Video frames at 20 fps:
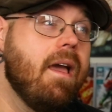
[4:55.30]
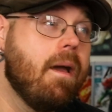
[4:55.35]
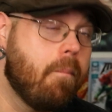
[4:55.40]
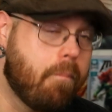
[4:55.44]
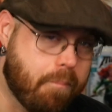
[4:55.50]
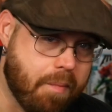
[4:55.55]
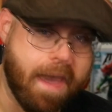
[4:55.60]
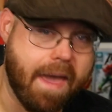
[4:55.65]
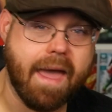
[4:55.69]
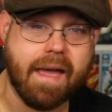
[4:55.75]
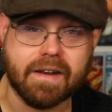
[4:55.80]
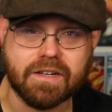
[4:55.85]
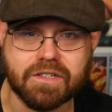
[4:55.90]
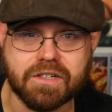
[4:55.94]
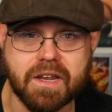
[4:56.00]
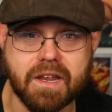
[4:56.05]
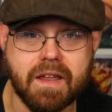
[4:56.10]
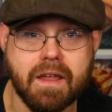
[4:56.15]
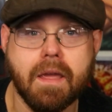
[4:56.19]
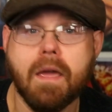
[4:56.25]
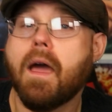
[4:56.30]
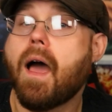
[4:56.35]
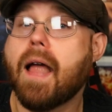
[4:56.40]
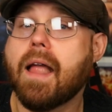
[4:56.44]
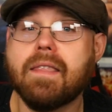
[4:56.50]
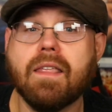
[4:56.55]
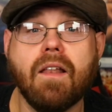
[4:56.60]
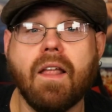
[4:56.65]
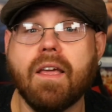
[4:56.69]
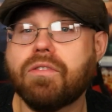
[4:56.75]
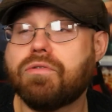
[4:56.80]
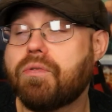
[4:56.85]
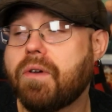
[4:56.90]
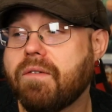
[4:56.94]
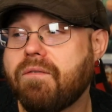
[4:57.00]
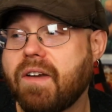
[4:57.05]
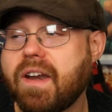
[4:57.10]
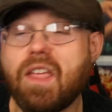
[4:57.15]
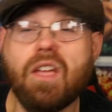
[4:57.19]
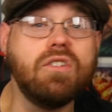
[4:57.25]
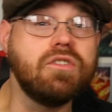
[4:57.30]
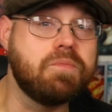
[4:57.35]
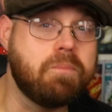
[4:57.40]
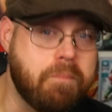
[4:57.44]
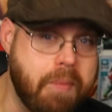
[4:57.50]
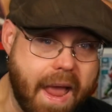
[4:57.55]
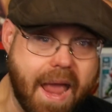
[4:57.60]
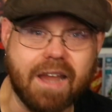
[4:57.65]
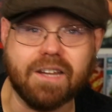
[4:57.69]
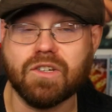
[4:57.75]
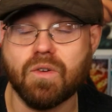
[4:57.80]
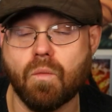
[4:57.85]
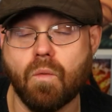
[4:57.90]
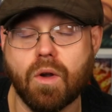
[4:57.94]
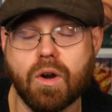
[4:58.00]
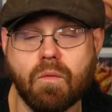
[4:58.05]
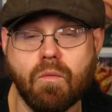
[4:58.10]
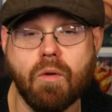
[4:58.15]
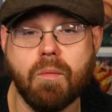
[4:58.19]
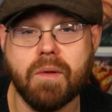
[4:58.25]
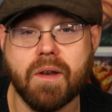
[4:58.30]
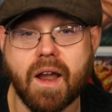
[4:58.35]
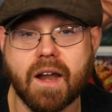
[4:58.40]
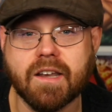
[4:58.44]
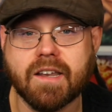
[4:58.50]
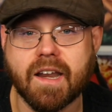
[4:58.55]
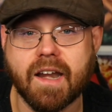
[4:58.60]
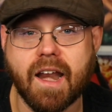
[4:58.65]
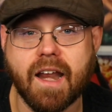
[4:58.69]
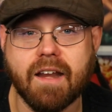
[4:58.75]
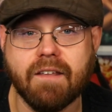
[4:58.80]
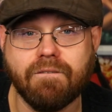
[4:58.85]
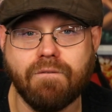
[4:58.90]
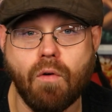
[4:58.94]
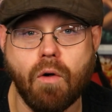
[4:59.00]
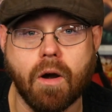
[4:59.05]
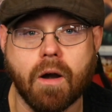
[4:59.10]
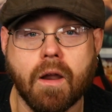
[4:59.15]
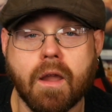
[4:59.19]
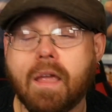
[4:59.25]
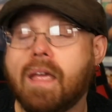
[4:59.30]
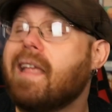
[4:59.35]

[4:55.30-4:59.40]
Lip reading: bashed it. I did like three videos bashing Wonder Woman 1984.